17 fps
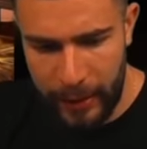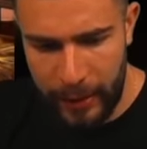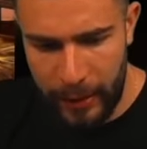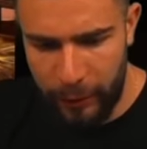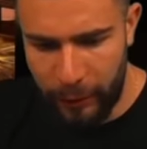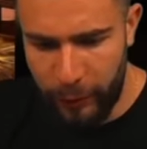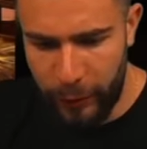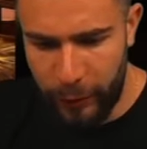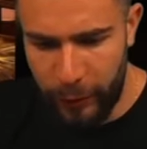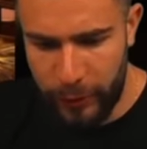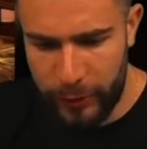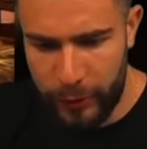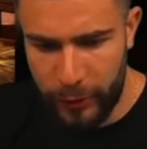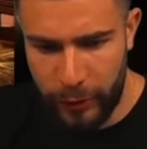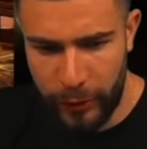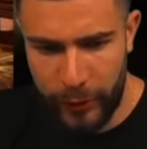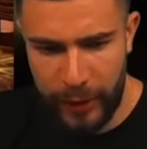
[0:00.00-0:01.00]
if we do a
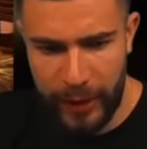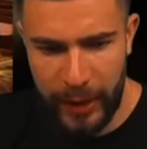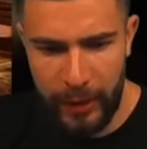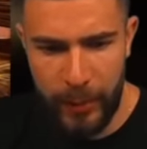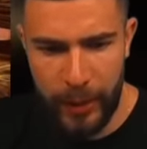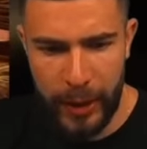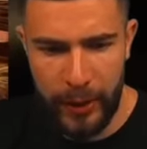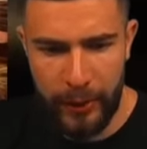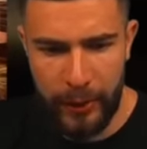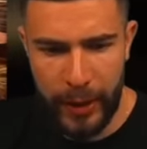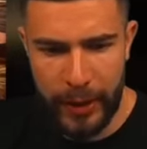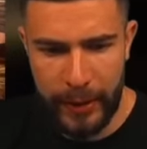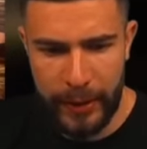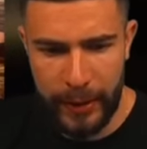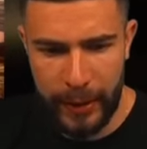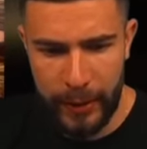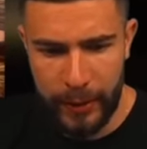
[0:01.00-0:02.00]
200k buy
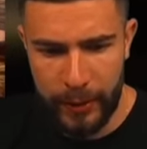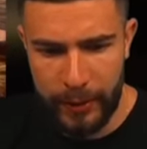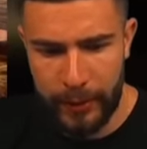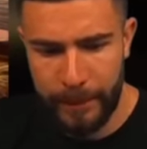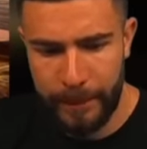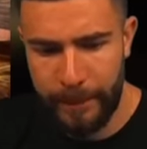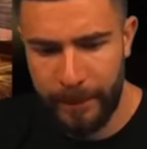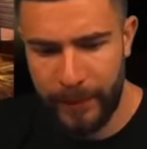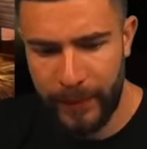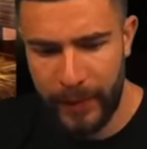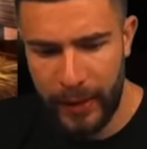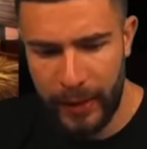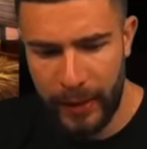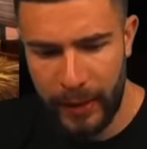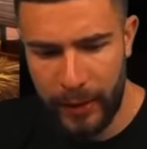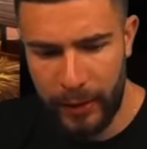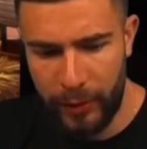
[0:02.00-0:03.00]
right now
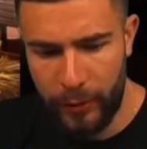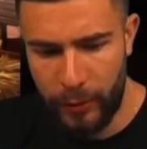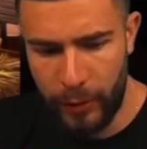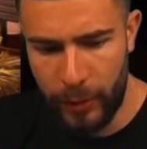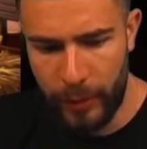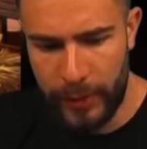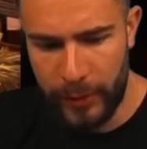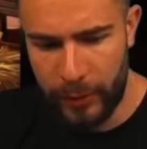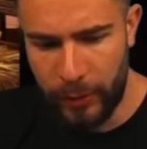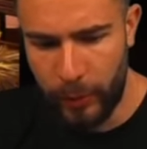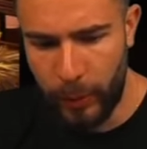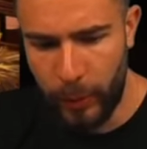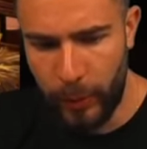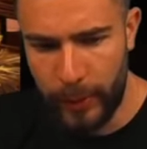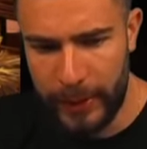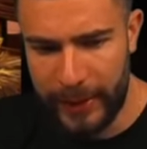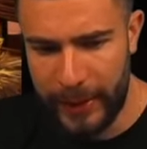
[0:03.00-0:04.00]
and it rips, it will
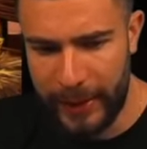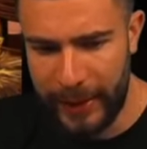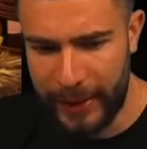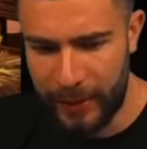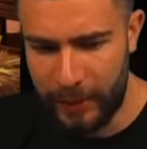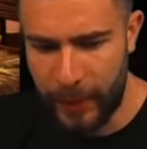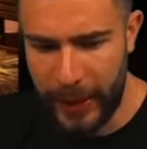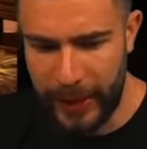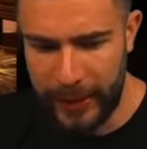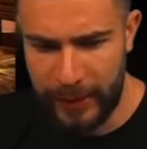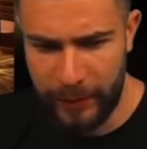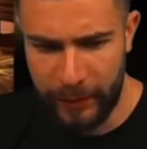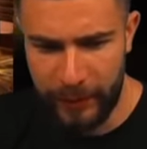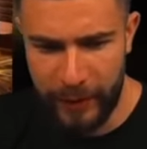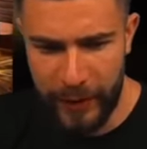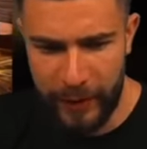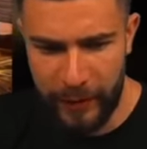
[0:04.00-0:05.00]
probably take us back to
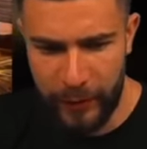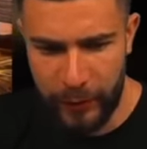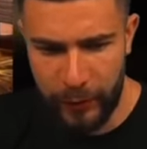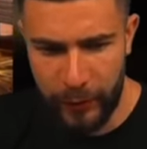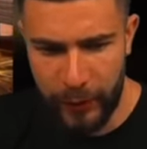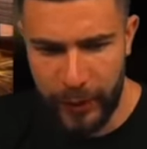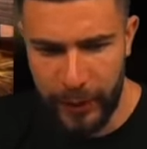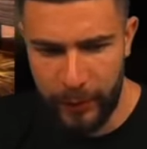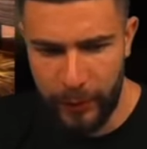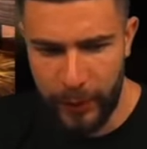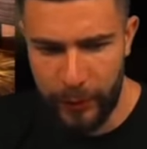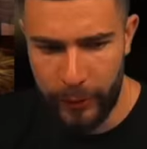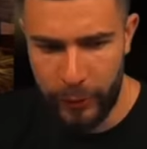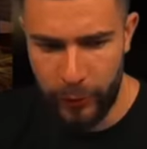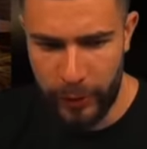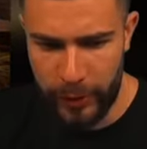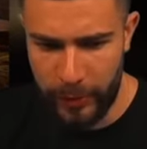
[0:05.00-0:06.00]
500 anyway,
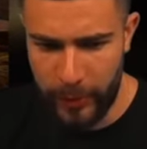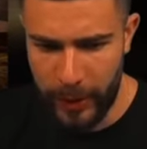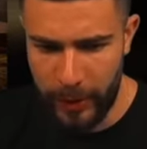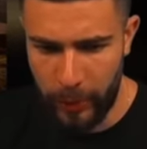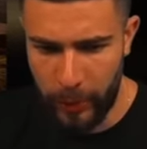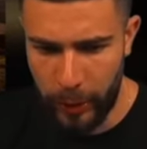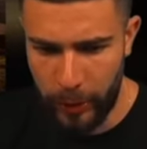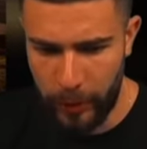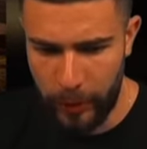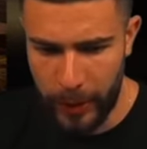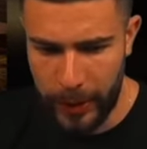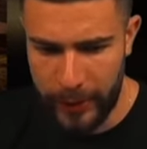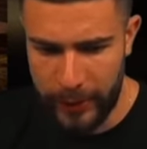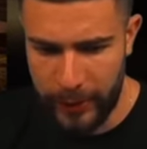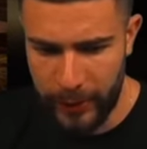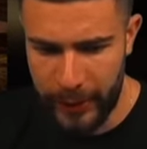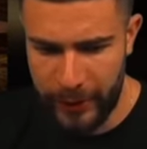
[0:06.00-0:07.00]
which was my bottom line.
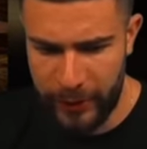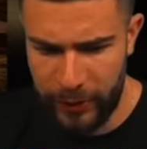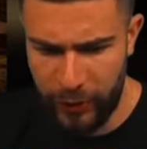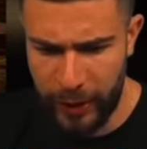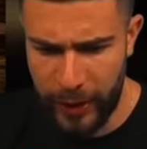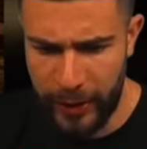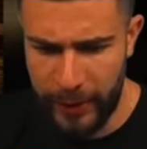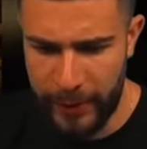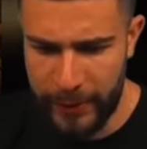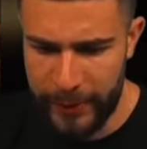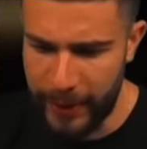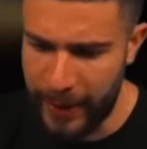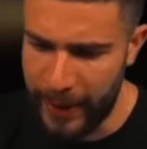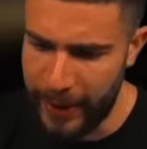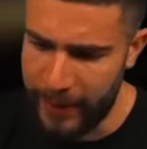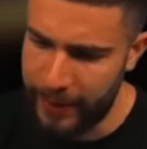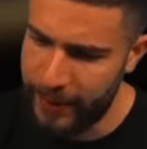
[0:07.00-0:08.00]
So let's try this,
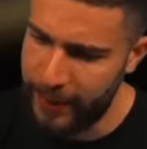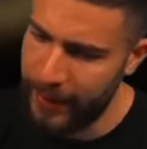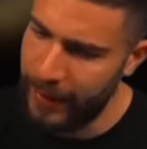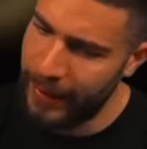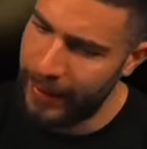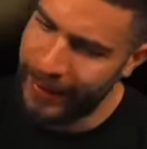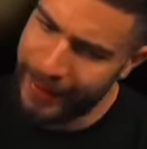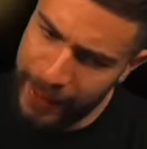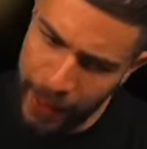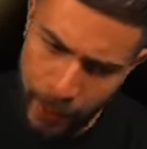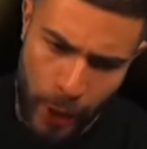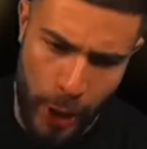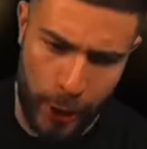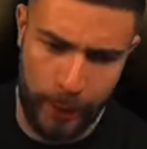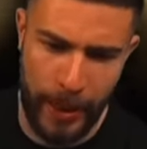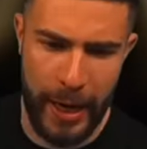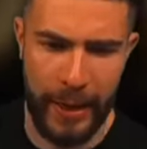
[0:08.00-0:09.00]
guys. Come
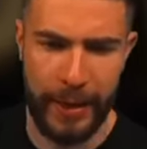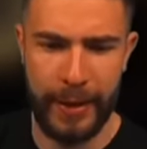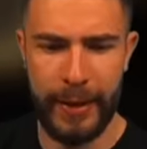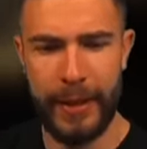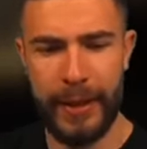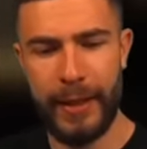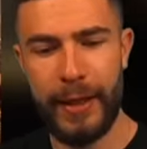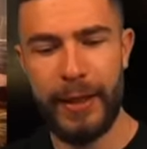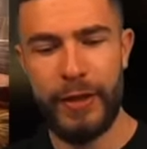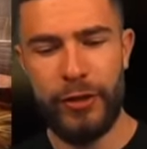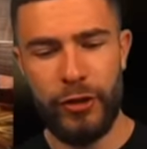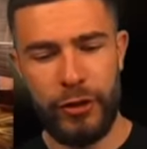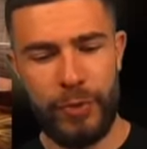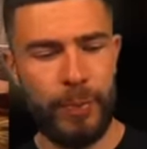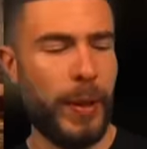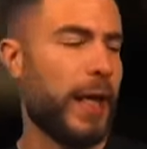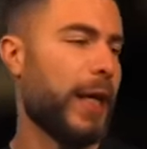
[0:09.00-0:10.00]
on, man.
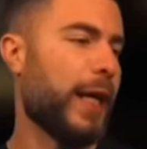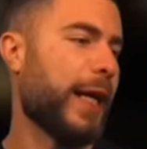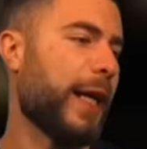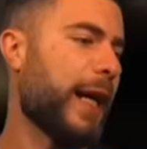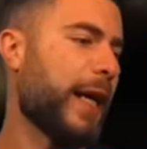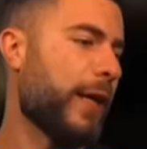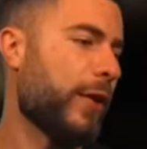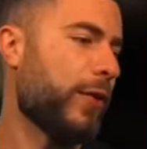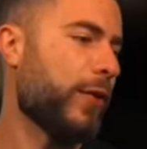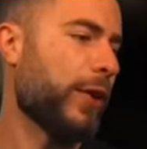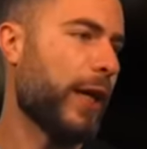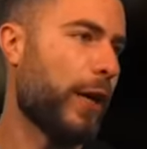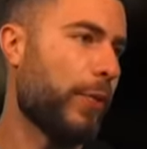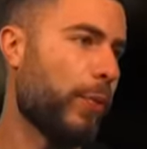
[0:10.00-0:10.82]
Just pay like 800k,